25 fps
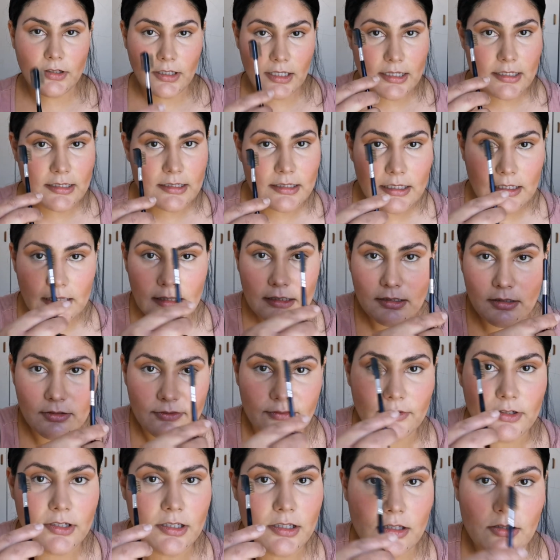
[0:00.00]
you can see the
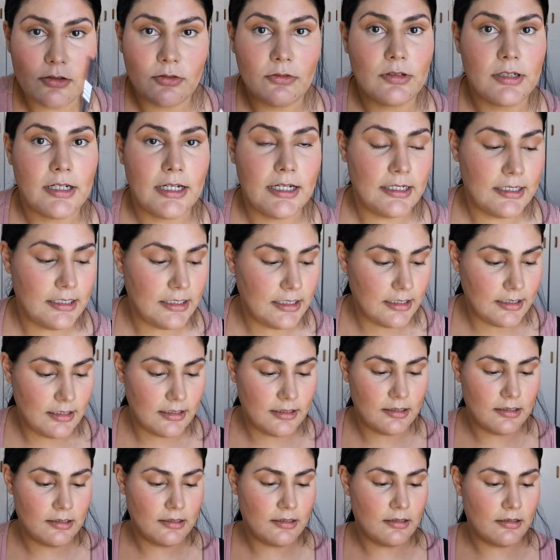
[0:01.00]
difference already.
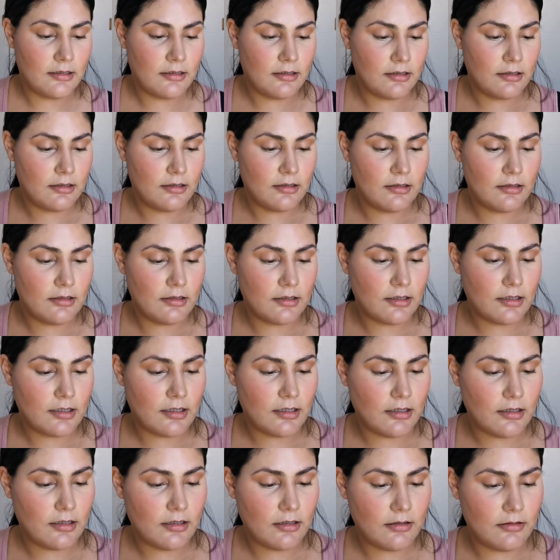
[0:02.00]

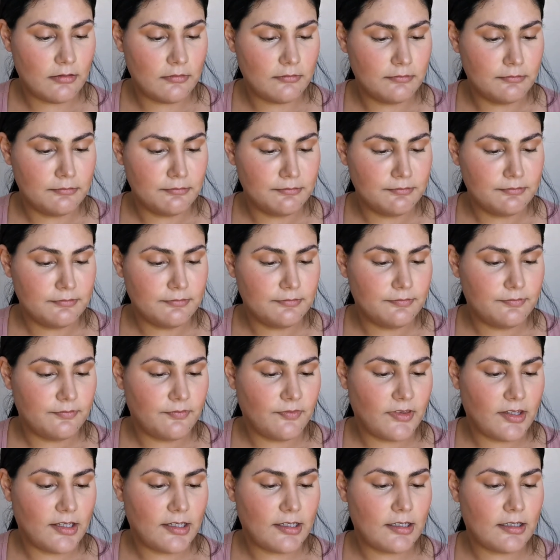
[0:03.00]
Okay,
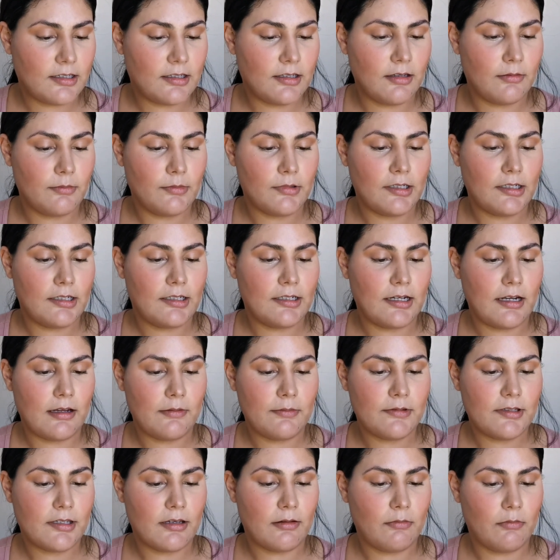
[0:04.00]
I'm gonna
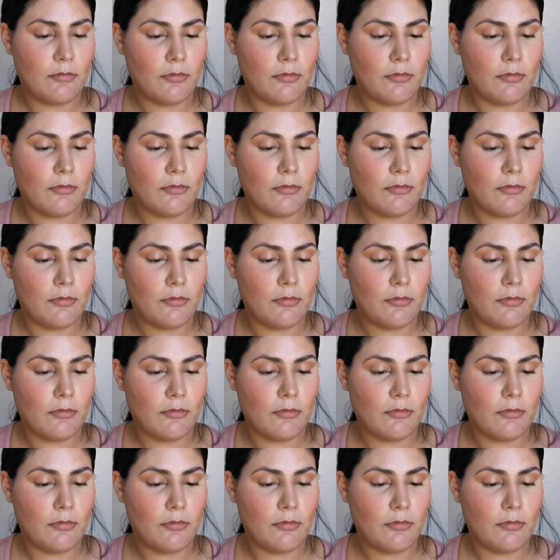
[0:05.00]
grab some